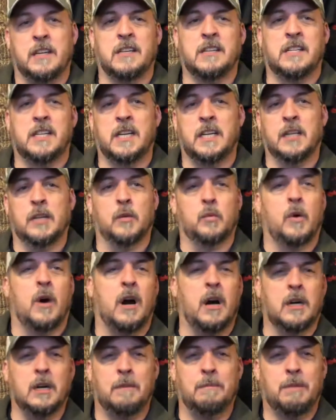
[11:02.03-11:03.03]
seeing the raw
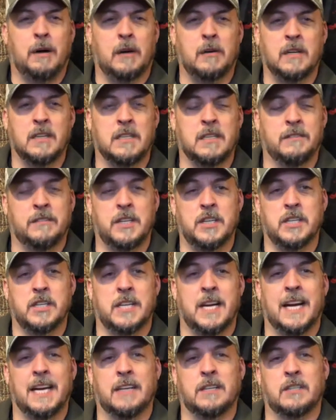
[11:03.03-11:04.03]
components of the
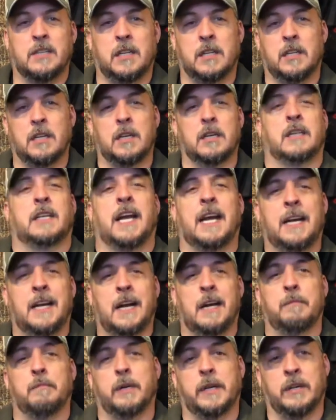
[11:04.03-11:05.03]
genetics that the
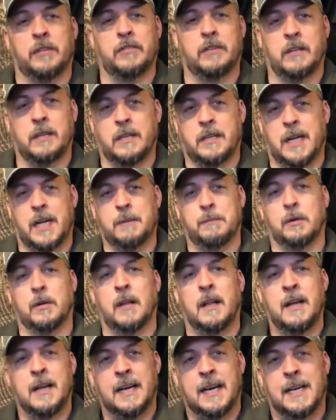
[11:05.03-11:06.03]
canine brings to the table
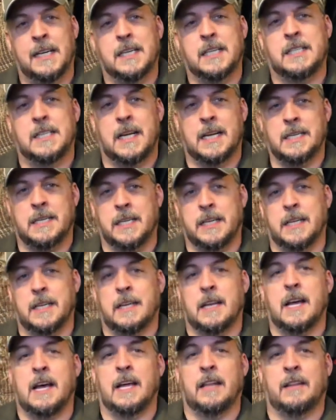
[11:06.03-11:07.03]
and assessing it
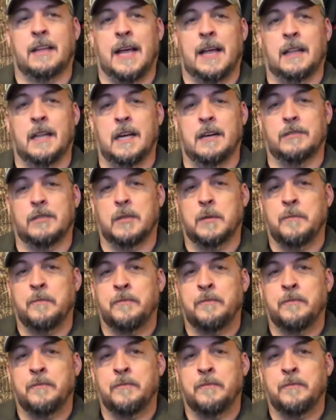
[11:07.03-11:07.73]
at that level.